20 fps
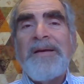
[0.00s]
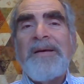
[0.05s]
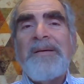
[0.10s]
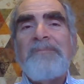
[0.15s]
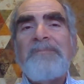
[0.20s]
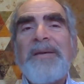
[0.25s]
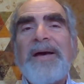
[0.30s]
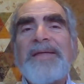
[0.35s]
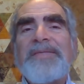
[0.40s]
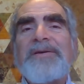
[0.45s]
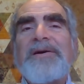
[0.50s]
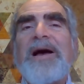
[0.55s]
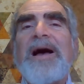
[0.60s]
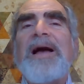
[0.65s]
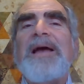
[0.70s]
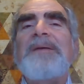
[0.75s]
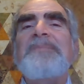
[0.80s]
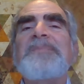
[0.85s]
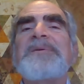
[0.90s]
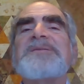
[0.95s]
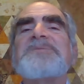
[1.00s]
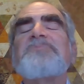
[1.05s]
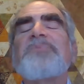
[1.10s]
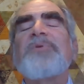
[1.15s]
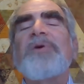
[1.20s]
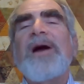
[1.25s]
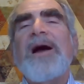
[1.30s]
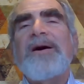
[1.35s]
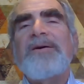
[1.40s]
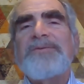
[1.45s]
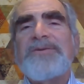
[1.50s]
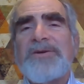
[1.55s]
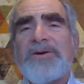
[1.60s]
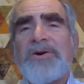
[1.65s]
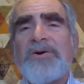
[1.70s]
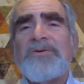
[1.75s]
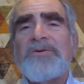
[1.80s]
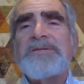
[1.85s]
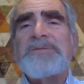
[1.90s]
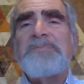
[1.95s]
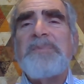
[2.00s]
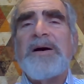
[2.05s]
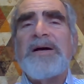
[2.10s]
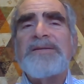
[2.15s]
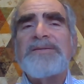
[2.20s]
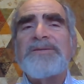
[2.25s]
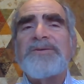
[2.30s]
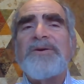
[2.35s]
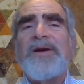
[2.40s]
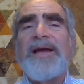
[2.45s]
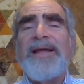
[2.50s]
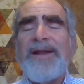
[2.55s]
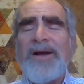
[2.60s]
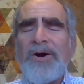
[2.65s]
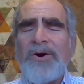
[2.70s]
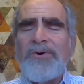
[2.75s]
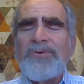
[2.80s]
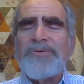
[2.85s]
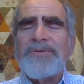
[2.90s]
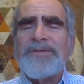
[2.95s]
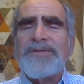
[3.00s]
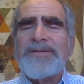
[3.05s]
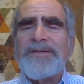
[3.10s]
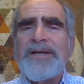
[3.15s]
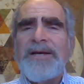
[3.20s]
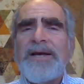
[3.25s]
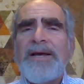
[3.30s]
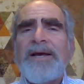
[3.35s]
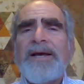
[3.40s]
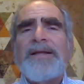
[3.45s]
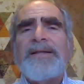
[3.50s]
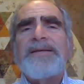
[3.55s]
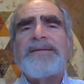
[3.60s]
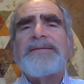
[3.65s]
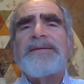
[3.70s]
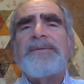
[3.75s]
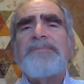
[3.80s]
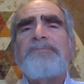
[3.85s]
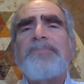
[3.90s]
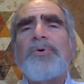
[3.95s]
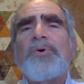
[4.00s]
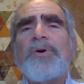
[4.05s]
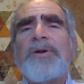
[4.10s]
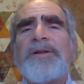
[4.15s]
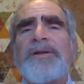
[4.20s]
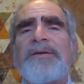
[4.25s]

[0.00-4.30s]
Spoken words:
Beth Chaim is proud to co-sponsor and host this important